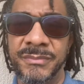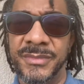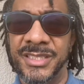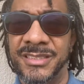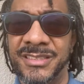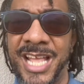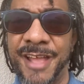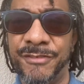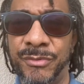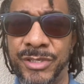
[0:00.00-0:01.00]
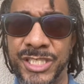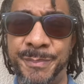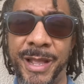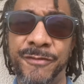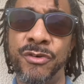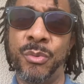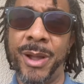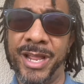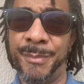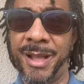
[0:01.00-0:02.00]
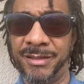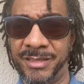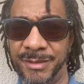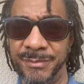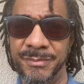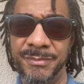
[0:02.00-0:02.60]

they just have a respectful way about them.